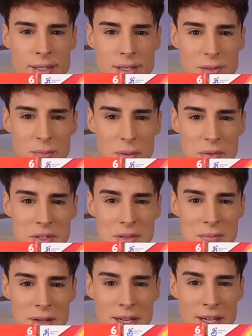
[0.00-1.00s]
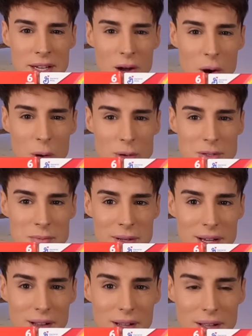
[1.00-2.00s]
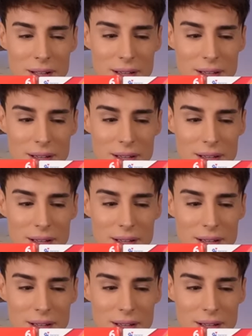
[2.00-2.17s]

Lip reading: is supposed to be oatmeal.